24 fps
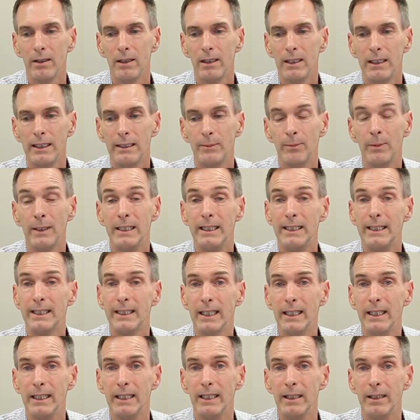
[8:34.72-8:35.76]
It's been
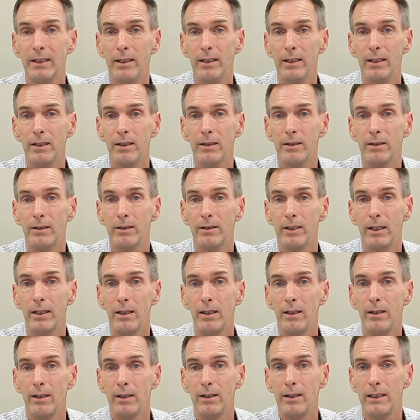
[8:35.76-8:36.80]
seen that
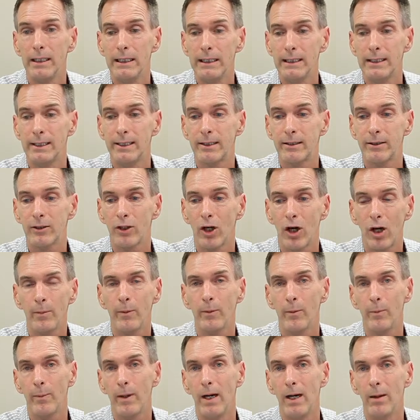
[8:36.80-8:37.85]
this type
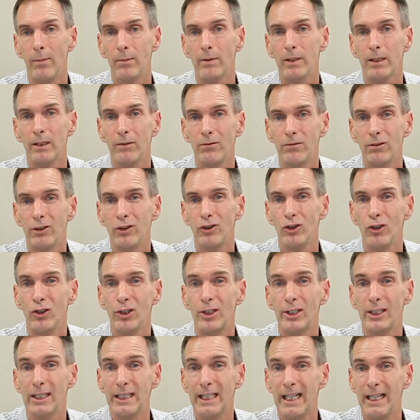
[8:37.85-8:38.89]
of pump can
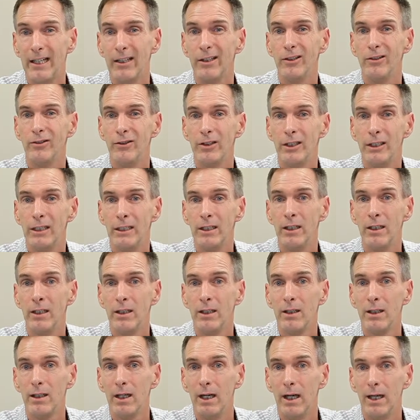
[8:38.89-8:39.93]
reduce the energy
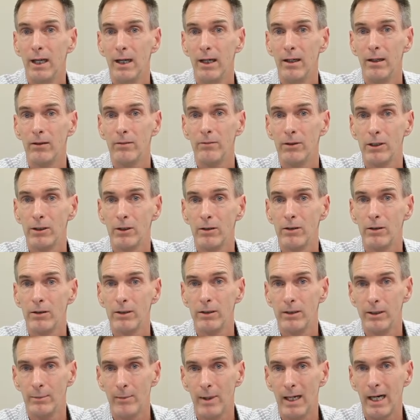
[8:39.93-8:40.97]

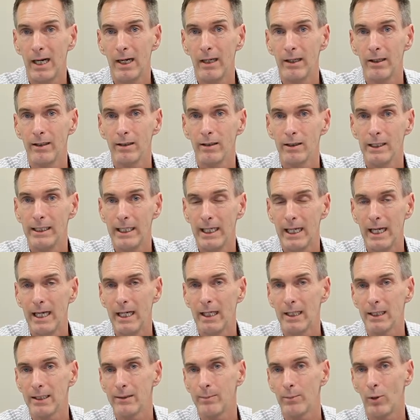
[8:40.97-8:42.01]
demand in a
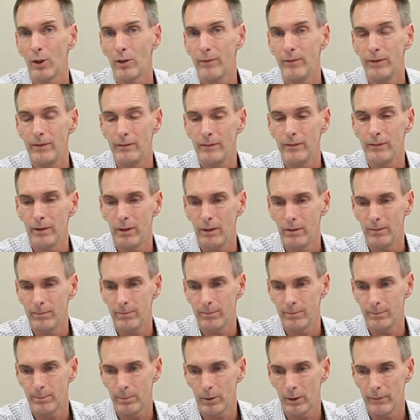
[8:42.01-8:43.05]
house by
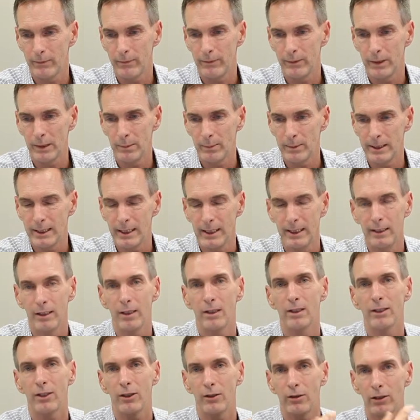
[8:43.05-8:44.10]
50%.
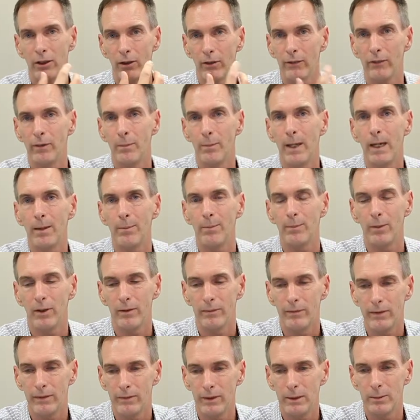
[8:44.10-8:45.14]
Of the pump by
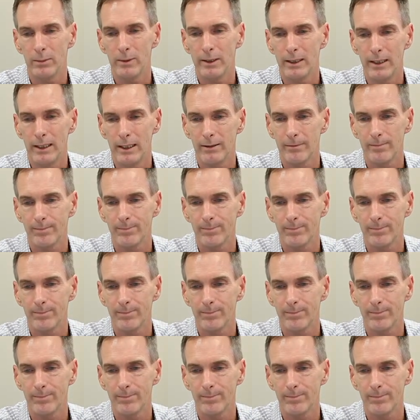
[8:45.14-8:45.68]
50%.